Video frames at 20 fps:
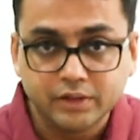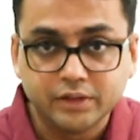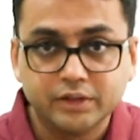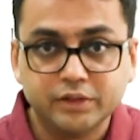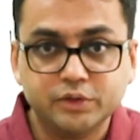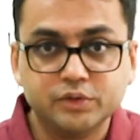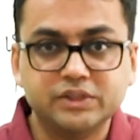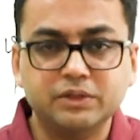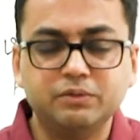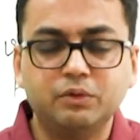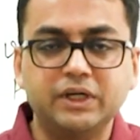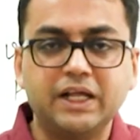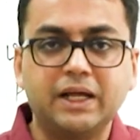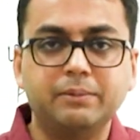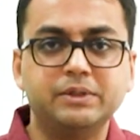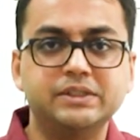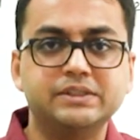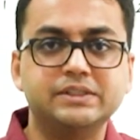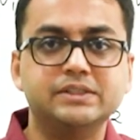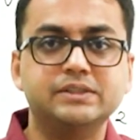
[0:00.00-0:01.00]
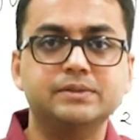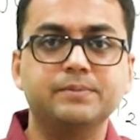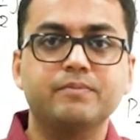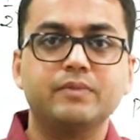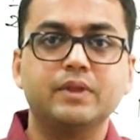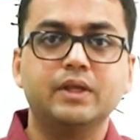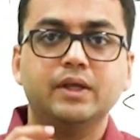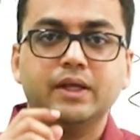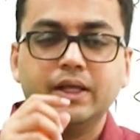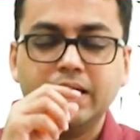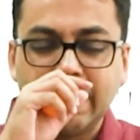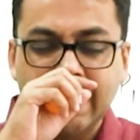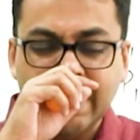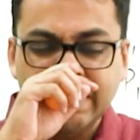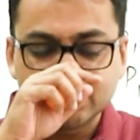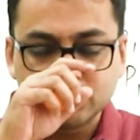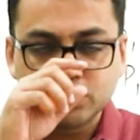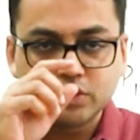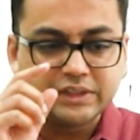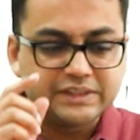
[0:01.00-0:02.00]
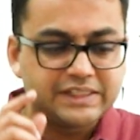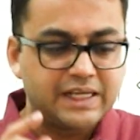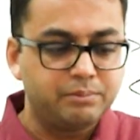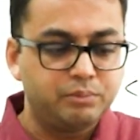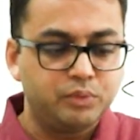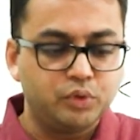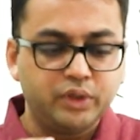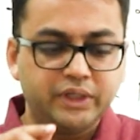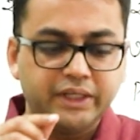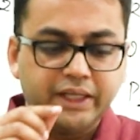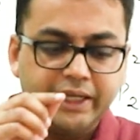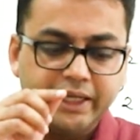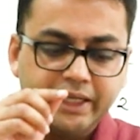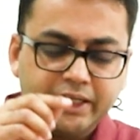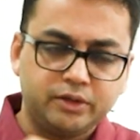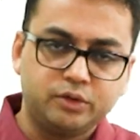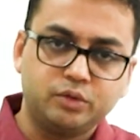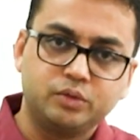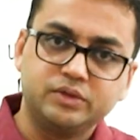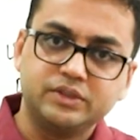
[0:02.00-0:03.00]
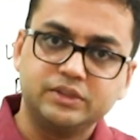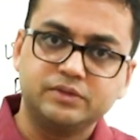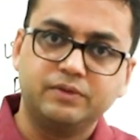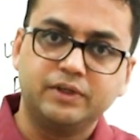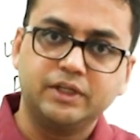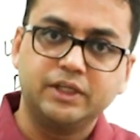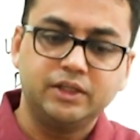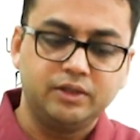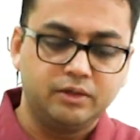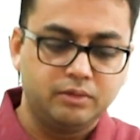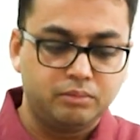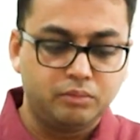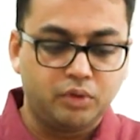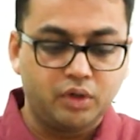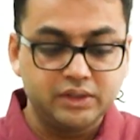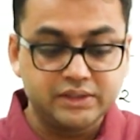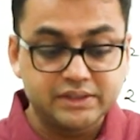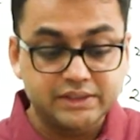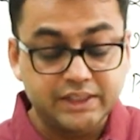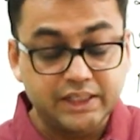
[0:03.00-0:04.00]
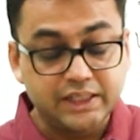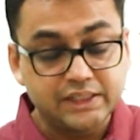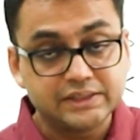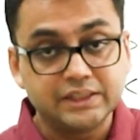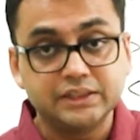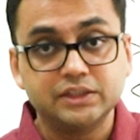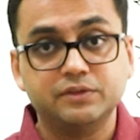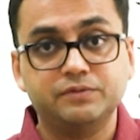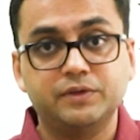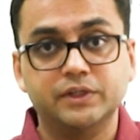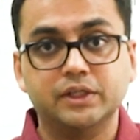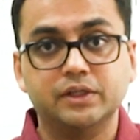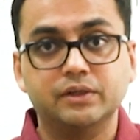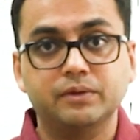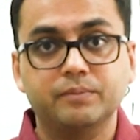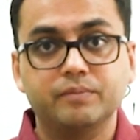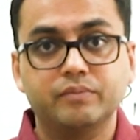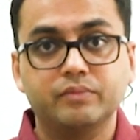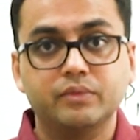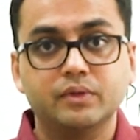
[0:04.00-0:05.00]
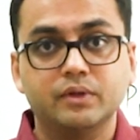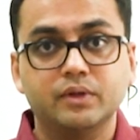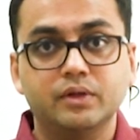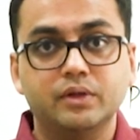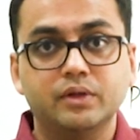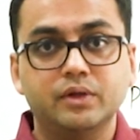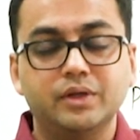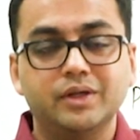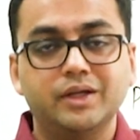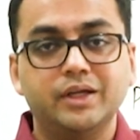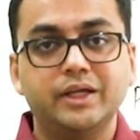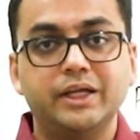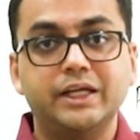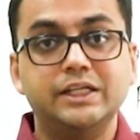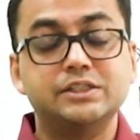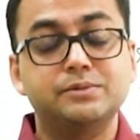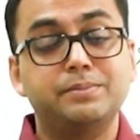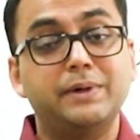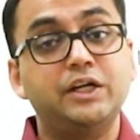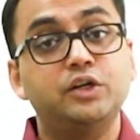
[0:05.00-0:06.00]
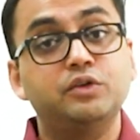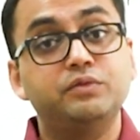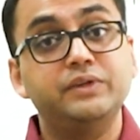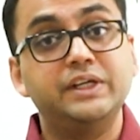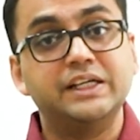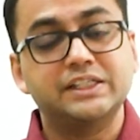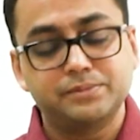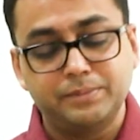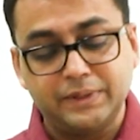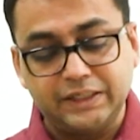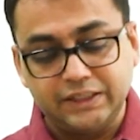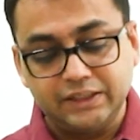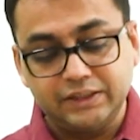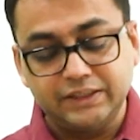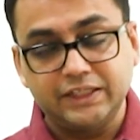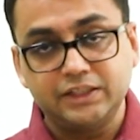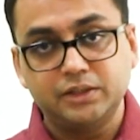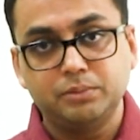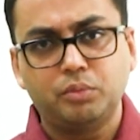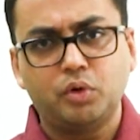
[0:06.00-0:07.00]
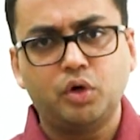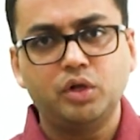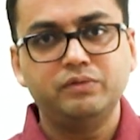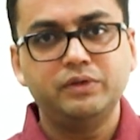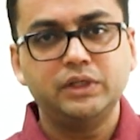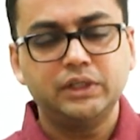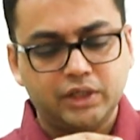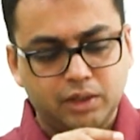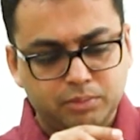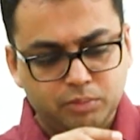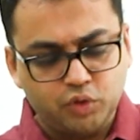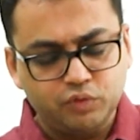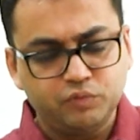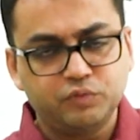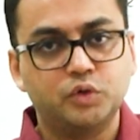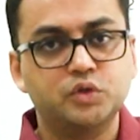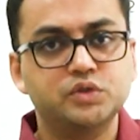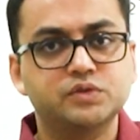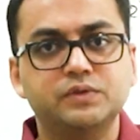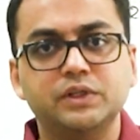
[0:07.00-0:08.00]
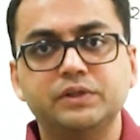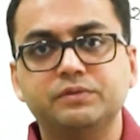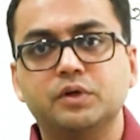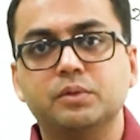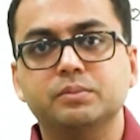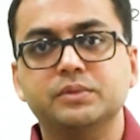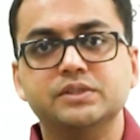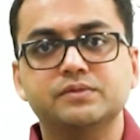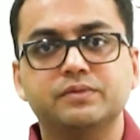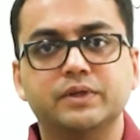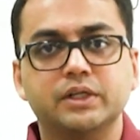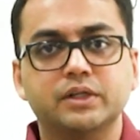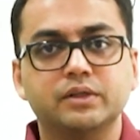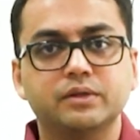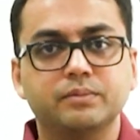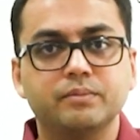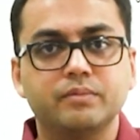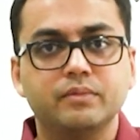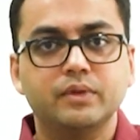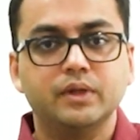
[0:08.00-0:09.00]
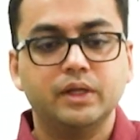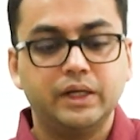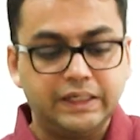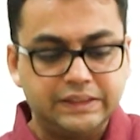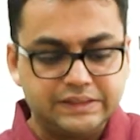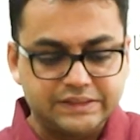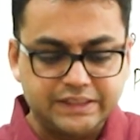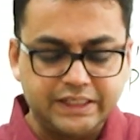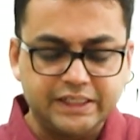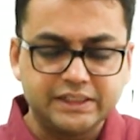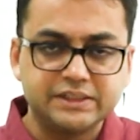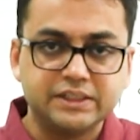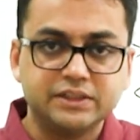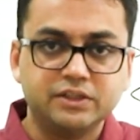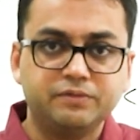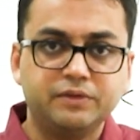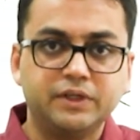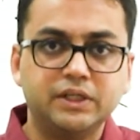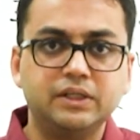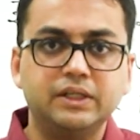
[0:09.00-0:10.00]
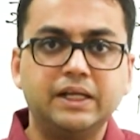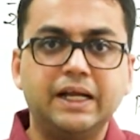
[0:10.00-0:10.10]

You see what happens is, as long as I am blowing air through this funnel, ball stays in the funnel. In spite of me expecting that the ball will come out forcefully from this funnel, it stays in the funnel,